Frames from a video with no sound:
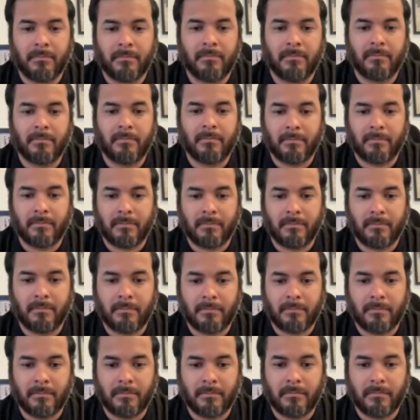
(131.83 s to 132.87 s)

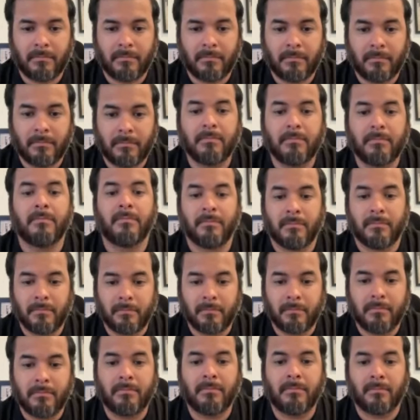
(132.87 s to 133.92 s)

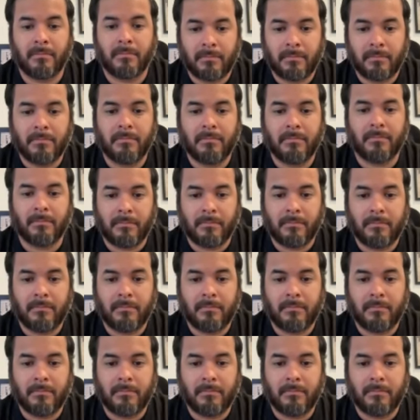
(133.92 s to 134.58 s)
(silent)